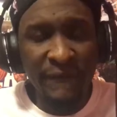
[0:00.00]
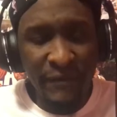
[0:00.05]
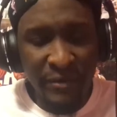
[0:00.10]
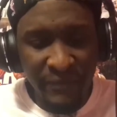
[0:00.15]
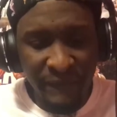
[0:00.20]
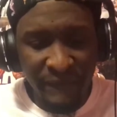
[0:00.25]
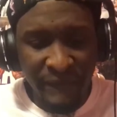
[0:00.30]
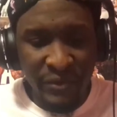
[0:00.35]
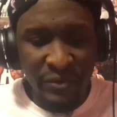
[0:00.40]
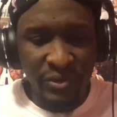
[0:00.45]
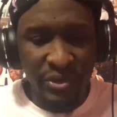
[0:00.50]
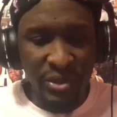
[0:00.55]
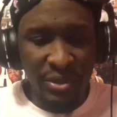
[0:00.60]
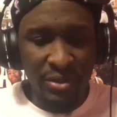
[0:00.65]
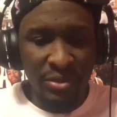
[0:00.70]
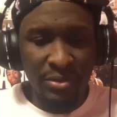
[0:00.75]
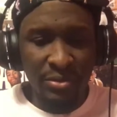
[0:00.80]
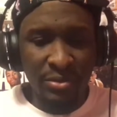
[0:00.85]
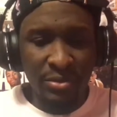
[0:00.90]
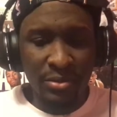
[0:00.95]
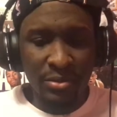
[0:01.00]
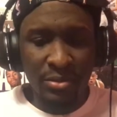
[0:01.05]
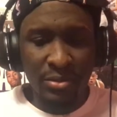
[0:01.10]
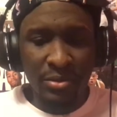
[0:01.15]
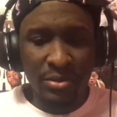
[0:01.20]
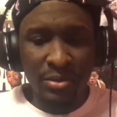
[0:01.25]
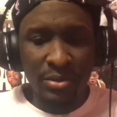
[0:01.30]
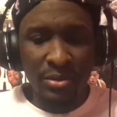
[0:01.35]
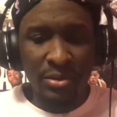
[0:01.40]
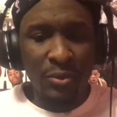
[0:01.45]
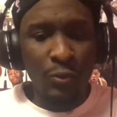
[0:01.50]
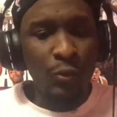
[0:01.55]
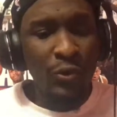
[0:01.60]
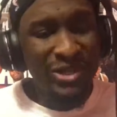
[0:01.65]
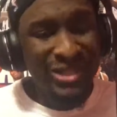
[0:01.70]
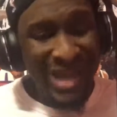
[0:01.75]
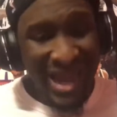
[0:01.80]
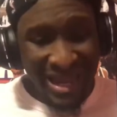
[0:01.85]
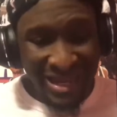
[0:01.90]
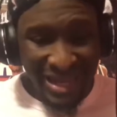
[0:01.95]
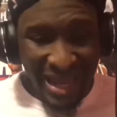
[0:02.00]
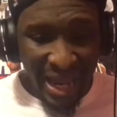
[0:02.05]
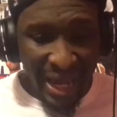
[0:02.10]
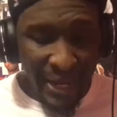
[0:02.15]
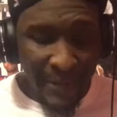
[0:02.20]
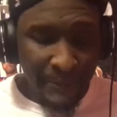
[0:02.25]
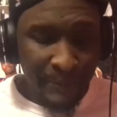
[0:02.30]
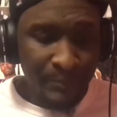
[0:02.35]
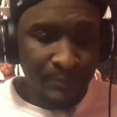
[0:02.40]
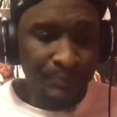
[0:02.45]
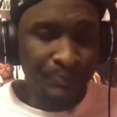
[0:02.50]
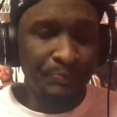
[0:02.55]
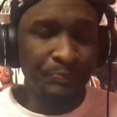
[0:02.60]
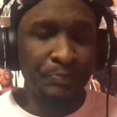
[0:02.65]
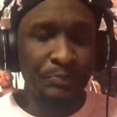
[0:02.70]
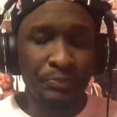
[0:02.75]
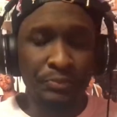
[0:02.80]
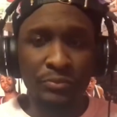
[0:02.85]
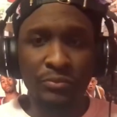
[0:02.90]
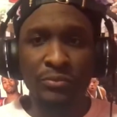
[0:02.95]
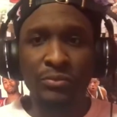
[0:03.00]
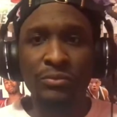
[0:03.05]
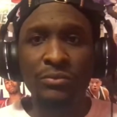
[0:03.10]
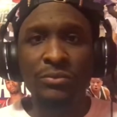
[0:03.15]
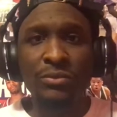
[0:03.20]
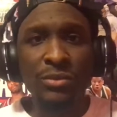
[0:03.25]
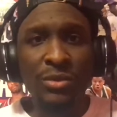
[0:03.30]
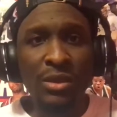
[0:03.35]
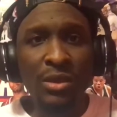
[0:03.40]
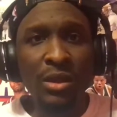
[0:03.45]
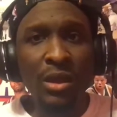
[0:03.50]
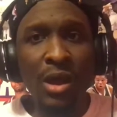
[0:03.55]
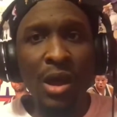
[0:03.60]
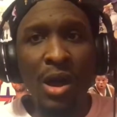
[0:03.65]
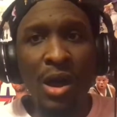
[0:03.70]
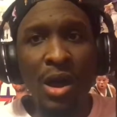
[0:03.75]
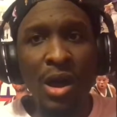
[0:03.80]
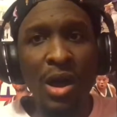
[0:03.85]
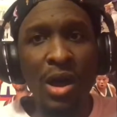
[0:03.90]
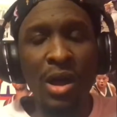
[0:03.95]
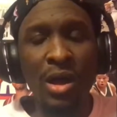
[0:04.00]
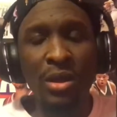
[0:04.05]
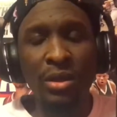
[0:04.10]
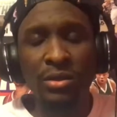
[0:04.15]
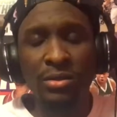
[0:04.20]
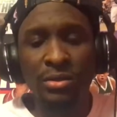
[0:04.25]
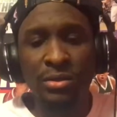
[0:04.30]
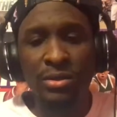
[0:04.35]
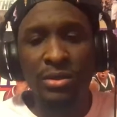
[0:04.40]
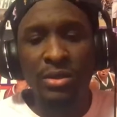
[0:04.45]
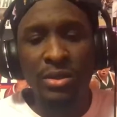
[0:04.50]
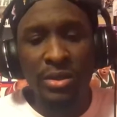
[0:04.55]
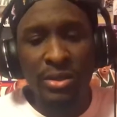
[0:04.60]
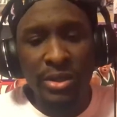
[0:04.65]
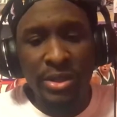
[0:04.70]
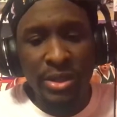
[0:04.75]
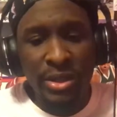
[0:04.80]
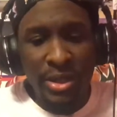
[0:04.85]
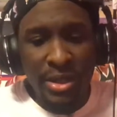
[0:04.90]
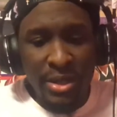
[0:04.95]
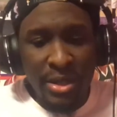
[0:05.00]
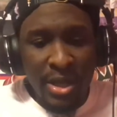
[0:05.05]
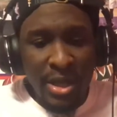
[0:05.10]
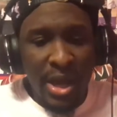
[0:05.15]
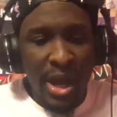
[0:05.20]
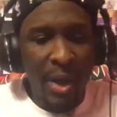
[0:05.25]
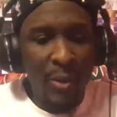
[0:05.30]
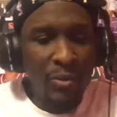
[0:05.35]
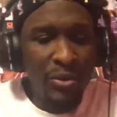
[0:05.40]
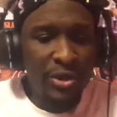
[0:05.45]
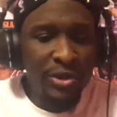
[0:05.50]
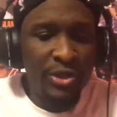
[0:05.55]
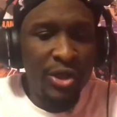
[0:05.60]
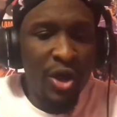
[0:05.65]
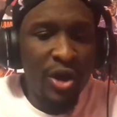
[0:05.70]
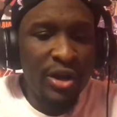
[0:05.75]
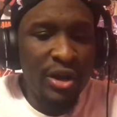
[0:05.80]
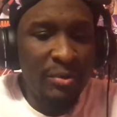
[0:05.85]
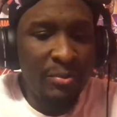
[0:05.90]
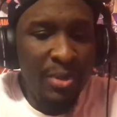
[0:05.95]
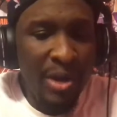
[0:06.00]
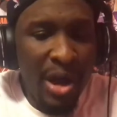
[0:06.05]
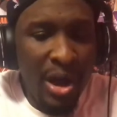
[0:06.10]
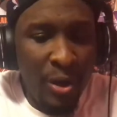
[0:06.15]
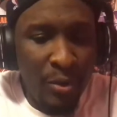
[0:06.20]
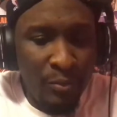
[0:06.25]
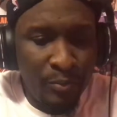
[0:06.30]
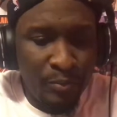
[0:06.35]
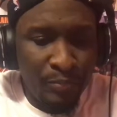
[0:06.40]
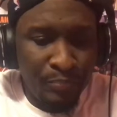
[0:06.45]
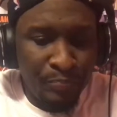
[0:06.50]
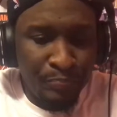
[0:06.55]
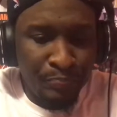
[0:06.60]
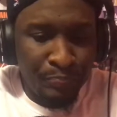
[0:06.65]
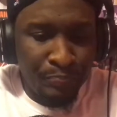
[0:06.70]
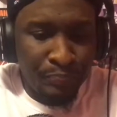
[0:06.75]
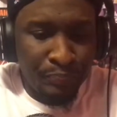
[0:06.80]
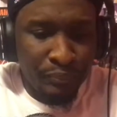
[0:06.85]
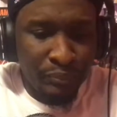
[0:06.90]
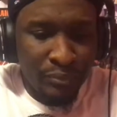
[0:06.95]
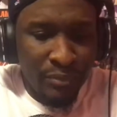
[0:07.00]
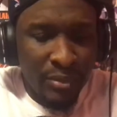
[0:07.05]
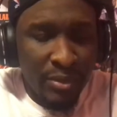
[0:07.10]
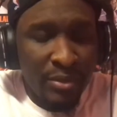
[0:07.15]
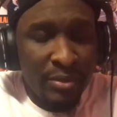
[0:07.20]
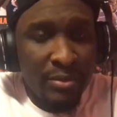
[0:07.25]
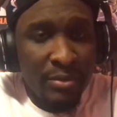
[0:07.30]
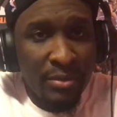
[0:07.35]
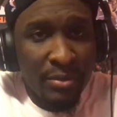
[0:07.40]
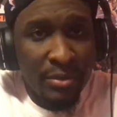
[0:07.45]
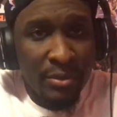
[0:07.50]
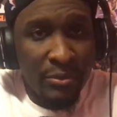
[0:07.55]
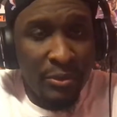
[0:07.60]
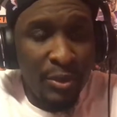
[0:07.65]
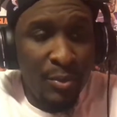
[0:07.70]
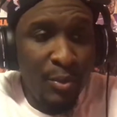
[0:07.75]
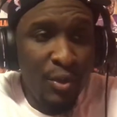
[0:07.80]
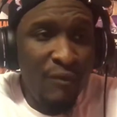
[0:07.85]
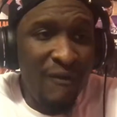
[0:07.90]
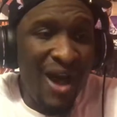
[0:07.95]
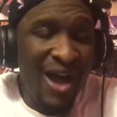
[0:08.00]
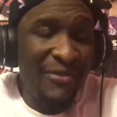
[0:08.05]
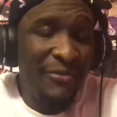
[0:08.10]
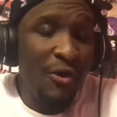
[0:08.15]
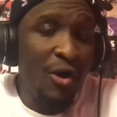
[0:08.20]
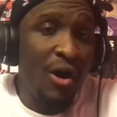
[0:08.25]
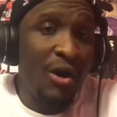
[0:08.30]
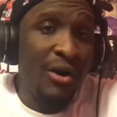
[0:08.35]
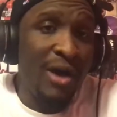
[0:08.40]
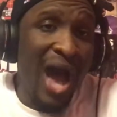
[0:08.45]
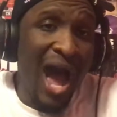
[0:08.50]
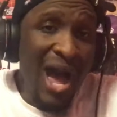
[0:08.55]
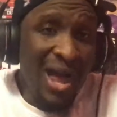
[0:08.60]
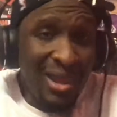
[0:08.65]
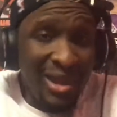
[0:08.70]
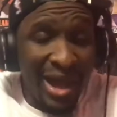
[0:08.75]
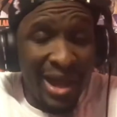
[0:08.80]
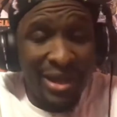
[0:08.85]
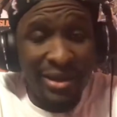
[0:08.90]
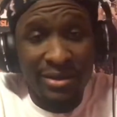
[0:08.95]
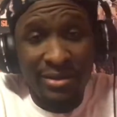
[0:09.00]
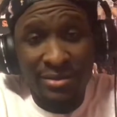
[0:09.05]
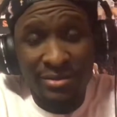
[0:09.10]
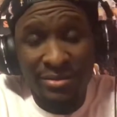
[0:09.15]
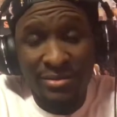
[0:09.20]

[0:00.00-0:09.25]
for the future, which I like. I want to talk about the move I thought I like.